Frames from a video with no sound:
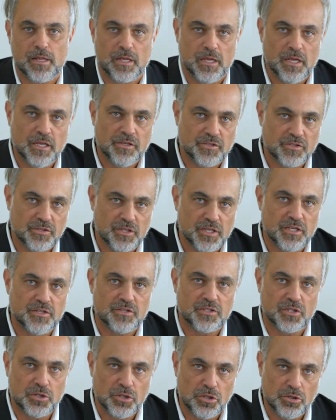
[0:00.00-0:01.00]

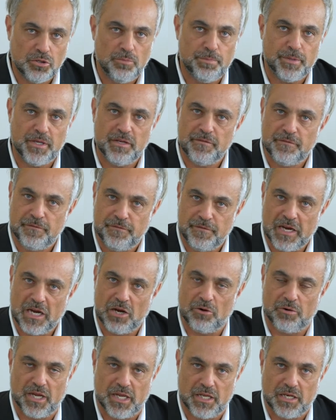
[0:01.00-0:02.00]
is a little bit
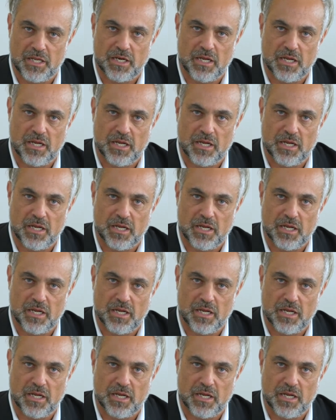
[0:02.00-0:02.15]
varied,